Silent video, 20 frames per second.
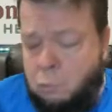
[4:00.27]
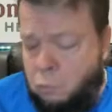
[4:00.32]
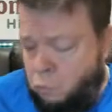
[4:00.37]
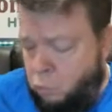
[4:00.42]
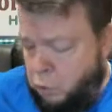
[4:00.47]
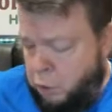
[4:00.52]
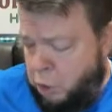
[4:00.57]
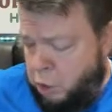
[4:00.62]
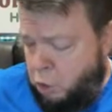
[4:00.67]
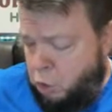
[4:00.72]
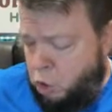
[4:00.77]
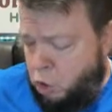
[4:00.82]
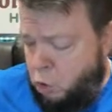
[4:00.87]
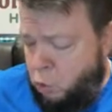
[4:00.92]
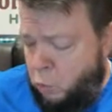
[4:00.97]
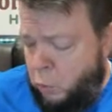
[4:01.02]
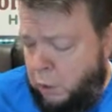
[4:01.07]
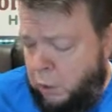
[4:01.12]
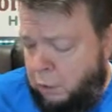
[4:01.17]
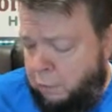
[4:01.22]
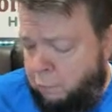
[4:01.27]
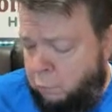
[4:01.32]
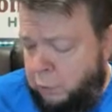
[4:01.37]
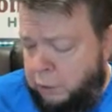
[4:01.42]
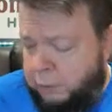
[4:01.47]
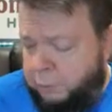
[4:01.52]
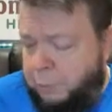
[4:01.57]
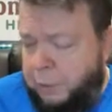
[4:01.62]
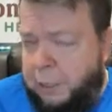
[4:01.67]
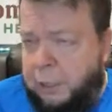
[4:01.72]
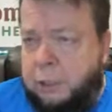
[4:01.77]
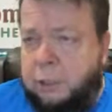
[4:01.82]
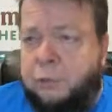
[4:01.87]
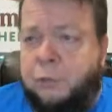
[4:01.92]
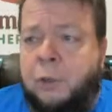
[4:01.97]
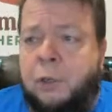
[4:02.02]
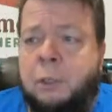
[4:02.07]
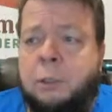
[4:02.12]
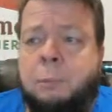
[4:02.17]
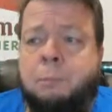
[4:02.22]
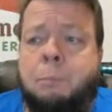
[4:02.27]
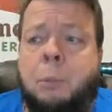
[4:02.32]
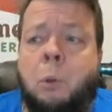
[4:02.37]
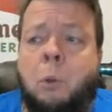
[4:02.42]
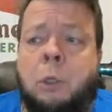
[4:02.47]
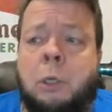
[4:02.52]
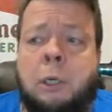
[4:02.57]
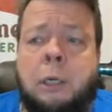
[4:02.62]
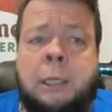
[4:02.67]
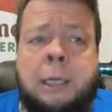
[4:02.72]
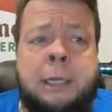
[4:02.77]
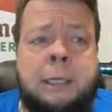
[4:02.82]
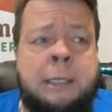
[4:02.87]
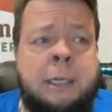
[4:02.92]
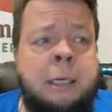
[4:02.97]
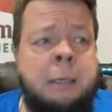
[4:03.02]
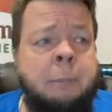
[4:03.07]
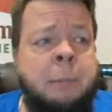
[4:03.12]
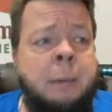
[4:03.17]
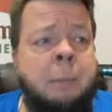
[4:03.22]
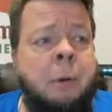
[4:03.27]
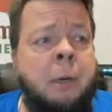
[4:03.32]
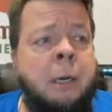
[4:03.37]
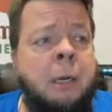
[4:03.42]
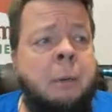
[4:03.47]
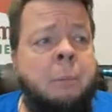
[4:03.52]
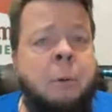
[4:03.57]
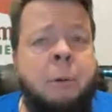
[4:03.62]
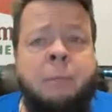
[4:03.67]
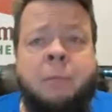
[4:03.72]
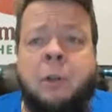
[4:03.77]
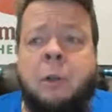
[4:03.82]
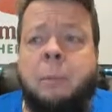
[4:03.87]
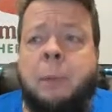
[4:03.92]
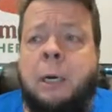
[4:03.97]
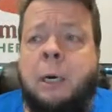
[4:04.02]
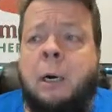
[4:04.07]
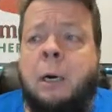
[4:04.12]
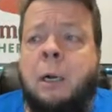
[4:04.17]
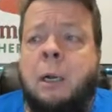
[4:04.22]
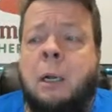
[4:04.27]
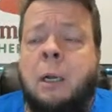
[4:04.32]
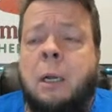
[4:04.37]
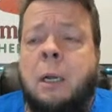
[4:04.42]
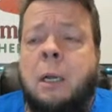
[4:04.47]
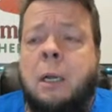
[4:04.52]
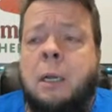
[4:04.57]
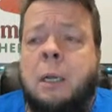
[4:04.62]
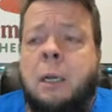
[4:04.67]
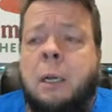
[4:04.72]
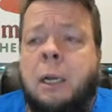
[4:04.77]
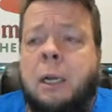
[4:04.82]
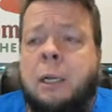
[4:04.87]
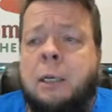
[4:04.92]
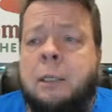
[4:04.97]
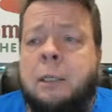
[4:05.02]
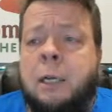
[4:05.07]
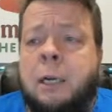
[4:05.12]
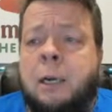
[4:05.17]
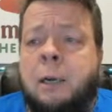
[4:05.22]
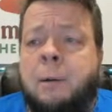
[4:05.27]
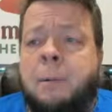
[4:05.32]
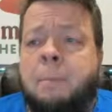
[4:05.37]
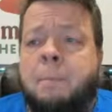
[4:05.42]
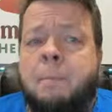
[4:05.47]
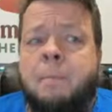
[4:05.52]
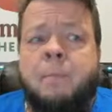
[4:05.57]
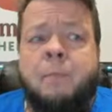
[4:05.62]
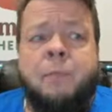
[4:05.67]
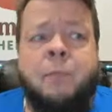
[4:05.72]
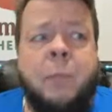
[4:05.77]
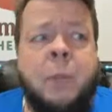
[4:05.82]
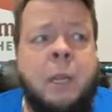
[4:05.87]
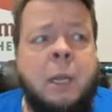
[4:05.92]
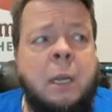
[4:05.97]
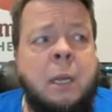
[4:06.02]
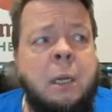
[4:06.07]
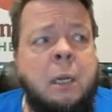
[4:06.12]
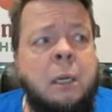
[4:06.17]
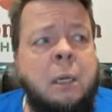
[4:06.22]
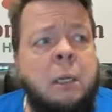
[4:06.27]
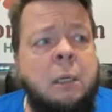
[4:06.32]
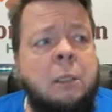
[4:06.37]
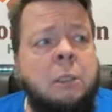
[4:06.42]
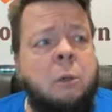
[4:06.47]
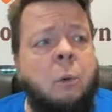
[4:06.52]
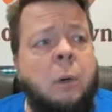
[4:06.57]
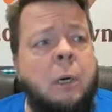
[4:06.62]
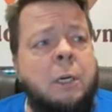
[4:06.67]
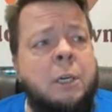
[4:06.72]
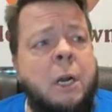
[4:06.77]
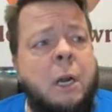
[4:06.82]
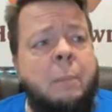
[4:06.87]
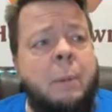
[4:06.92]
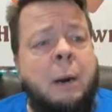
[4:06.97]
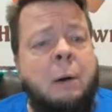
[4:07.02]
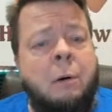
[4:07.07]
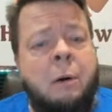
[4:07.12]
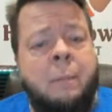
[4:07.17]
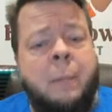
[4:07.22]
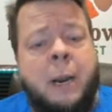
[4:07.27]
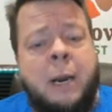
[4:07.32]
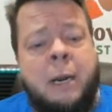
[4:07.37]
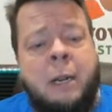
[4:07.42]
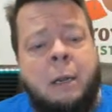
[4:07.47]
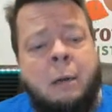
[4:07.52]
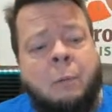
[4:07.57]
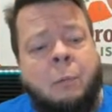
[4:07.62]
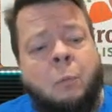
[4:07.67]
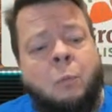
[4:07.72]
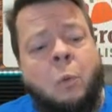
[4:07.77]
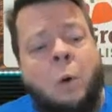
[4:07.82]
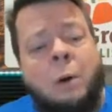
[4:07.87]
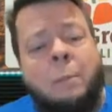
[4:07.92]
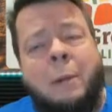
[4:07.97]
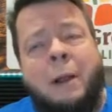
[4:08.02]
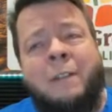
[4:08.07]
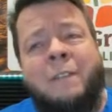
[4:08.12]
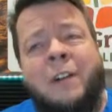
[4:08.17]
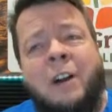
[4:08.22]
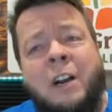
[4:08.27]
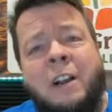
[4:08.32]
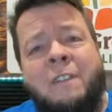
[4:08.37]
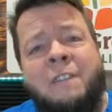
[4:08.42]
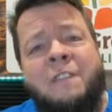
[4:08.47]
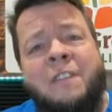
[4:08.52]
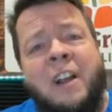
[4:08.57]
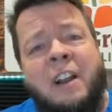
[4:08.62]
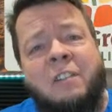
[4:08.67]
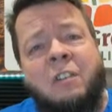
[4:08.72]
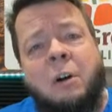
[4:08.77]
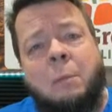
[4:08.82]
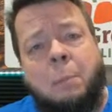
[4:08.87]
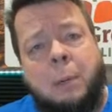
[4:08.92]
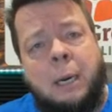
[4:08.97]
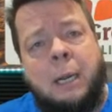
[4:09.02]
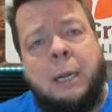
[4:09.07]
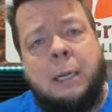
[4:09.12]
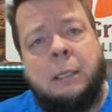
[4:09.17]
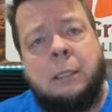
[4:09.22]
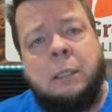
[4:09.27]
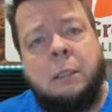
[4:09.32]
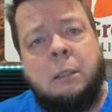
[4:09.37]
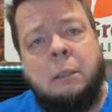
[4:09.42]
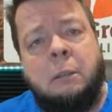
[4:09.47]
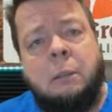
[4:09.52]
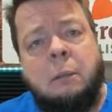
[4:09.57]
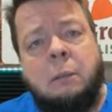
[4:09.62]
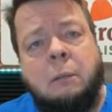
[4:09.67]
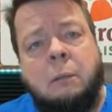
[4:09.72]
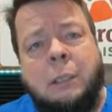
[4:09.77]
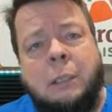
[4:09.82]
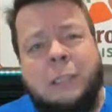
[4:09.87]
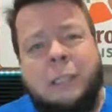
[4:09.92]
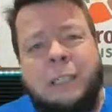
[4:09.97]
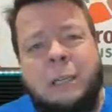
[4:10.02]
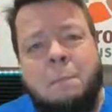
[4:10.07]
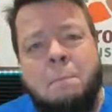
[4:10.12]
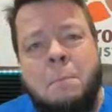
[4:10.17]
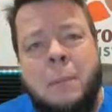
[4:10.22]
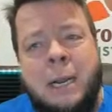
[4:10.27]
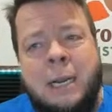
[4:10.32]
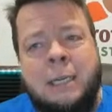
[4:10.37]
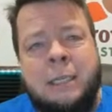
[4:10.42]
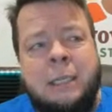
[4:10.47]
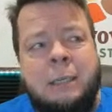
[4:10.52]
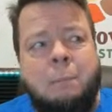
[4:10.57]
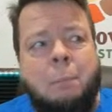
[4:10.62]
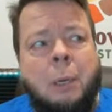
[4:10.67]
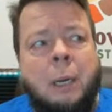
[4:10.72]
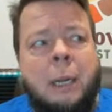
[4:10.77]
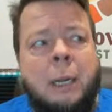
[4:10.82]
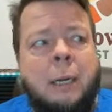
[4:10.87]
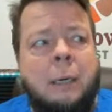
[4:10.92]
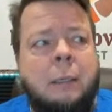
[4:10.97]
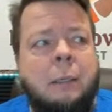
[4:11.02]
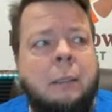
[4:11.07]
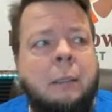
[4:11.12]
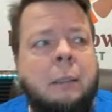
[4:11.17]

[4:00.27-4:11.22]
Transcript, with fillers: we know whereof we speak as far as poking things into people and helping them feel better. And uh, so we're going to talk about Rehmannia, one of my very favorite plants. This is an amazing plant.